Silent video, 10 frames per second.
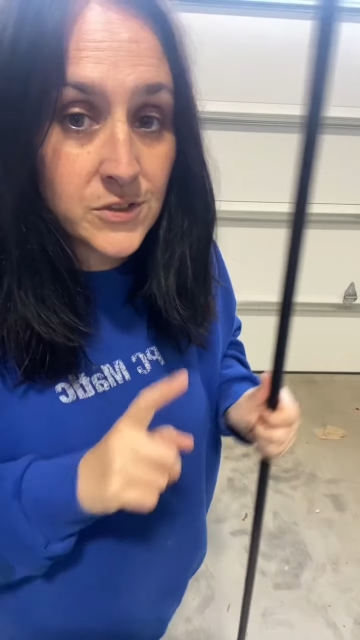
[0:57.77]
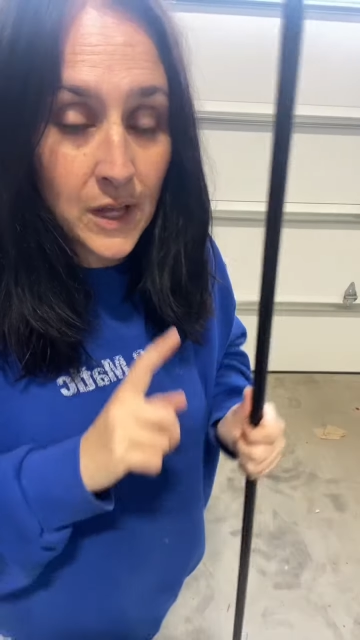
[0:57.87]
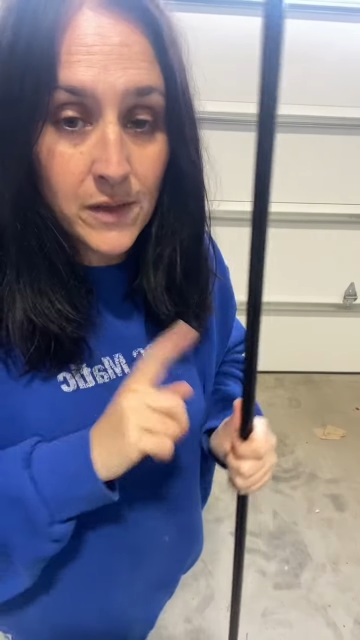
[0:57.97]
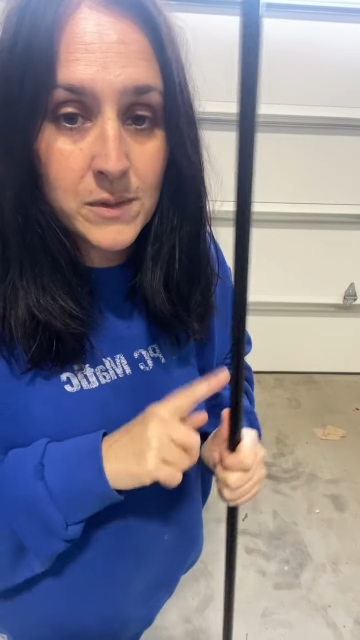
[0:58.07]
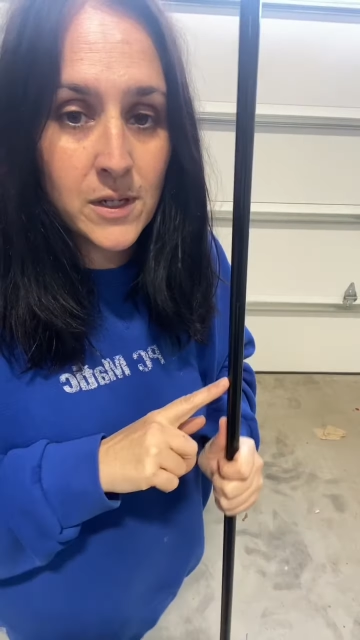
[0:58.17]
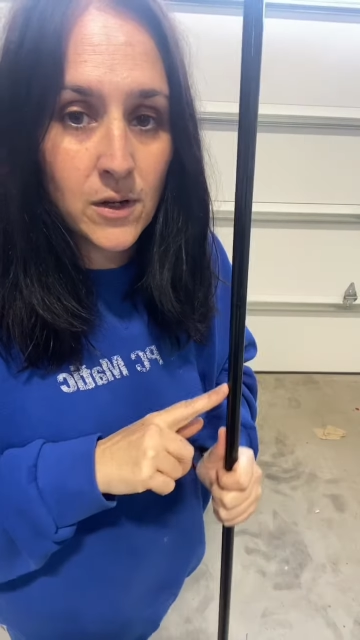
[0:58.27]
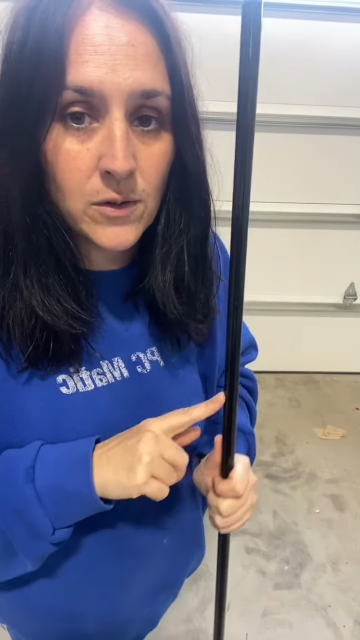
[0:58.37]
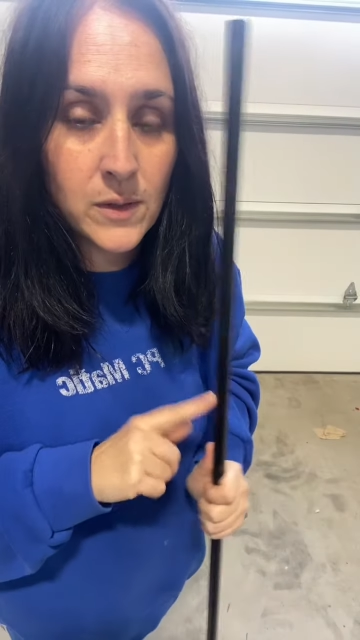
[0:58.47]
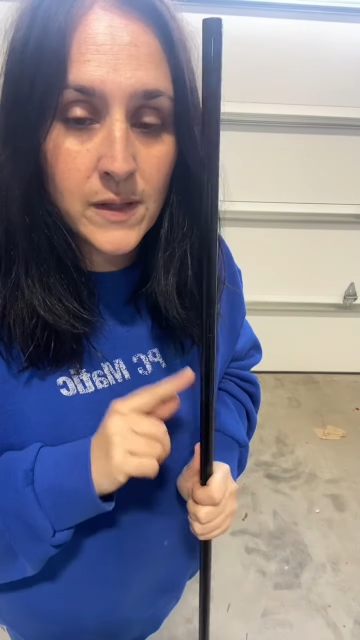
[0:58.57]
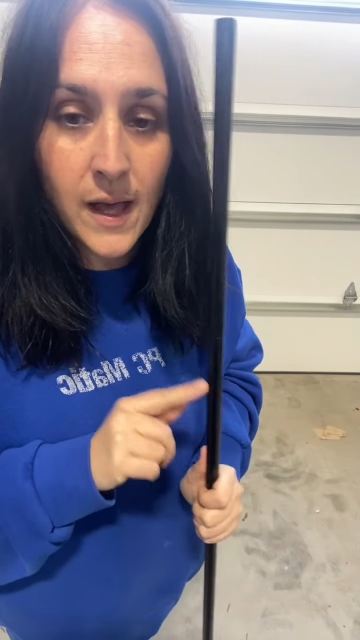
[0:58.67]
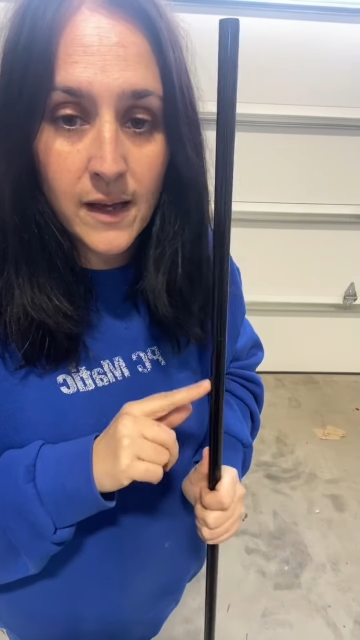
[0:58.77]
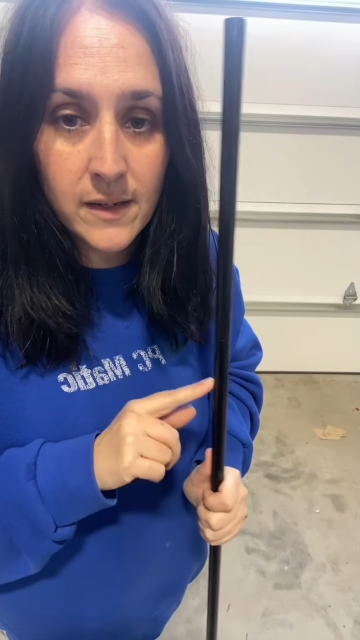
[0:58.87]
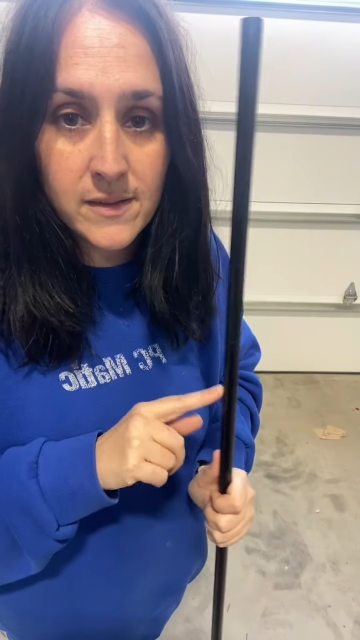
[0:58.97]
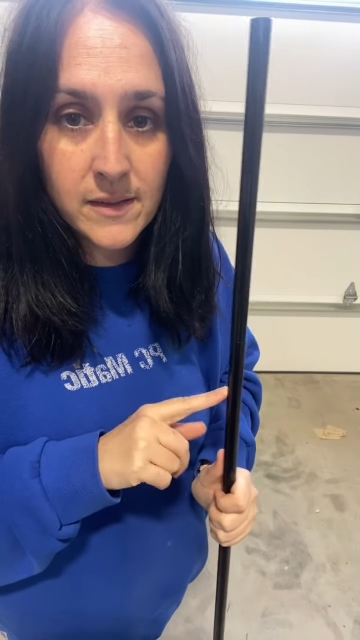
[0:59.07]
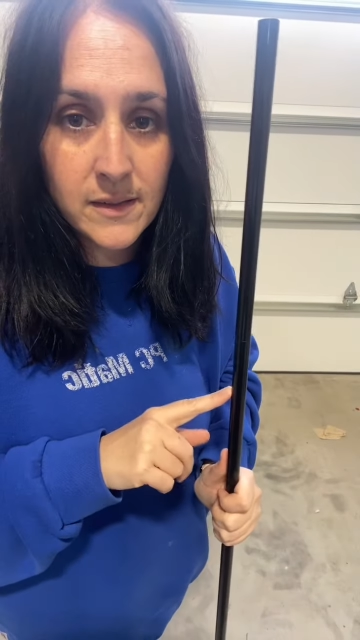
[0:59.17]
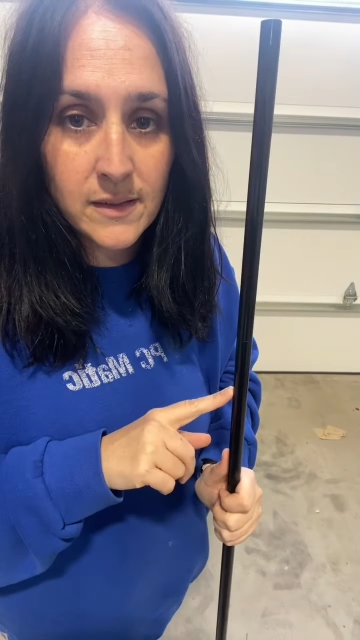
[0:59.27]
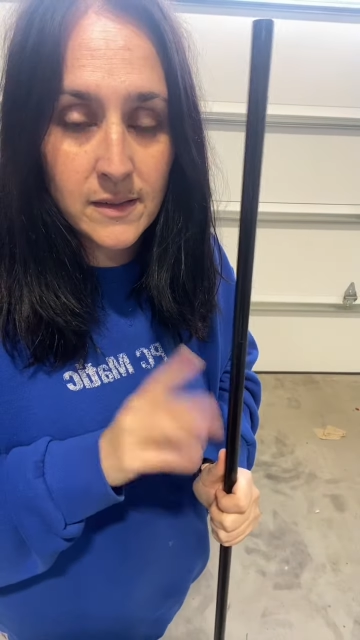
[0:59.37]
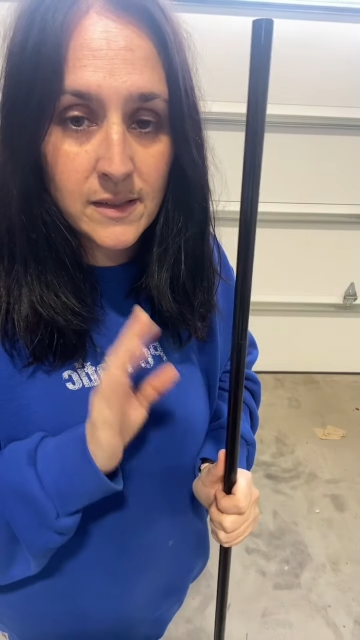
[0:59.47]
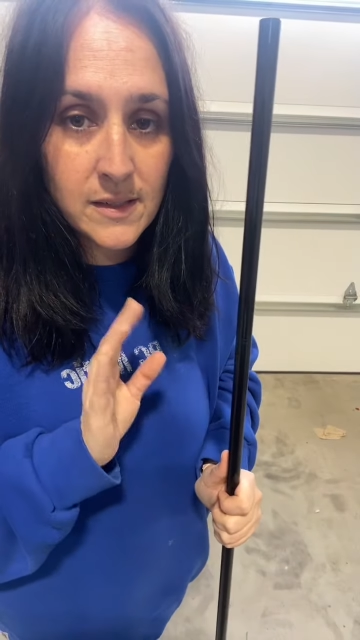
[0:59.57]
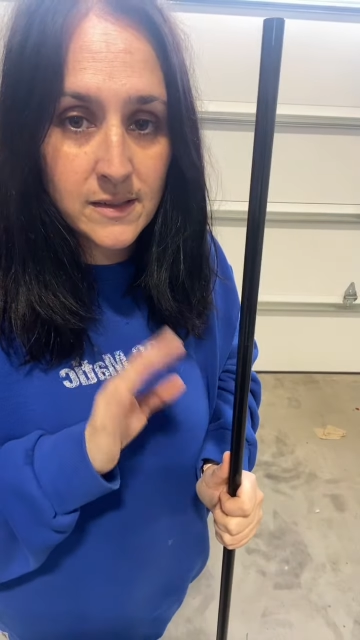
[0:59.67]
now that we know that
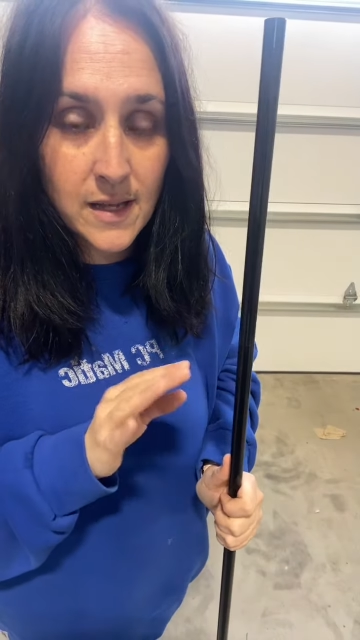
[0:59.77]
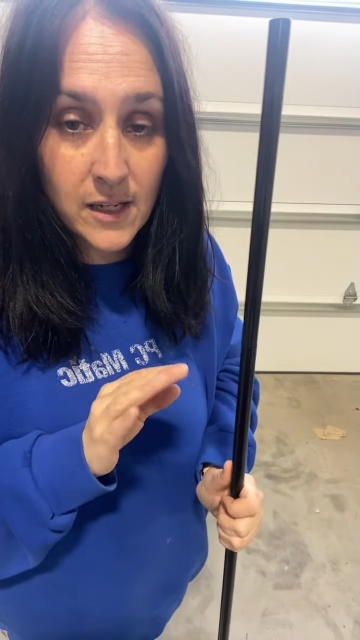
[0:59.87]
10